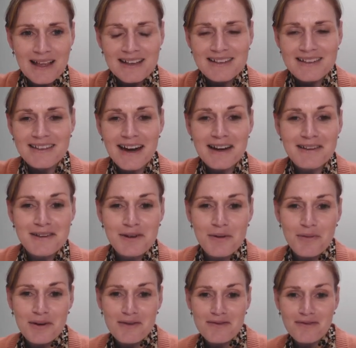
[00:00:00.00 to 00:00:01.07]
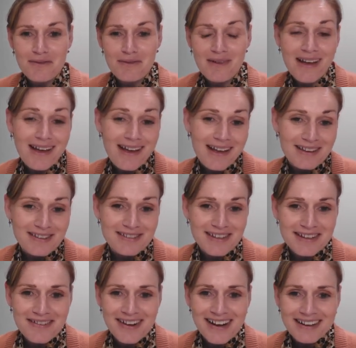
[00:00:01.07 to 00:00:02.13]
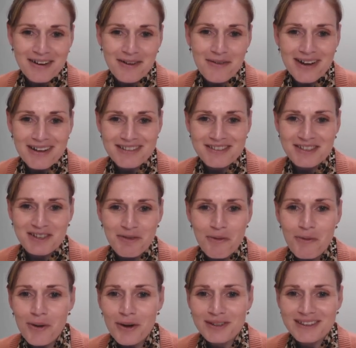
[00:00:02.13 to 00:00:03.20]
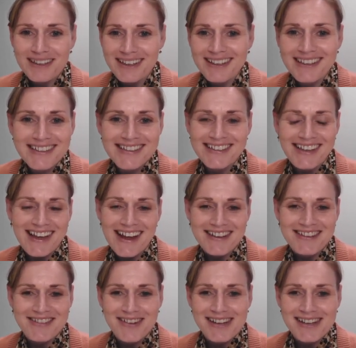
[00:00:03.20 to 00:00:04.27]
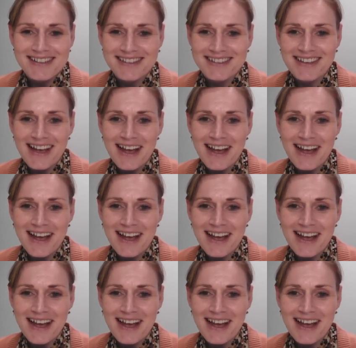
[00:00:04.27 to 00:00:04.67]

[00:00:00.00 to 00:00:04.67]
Starting with a general question: what is actually this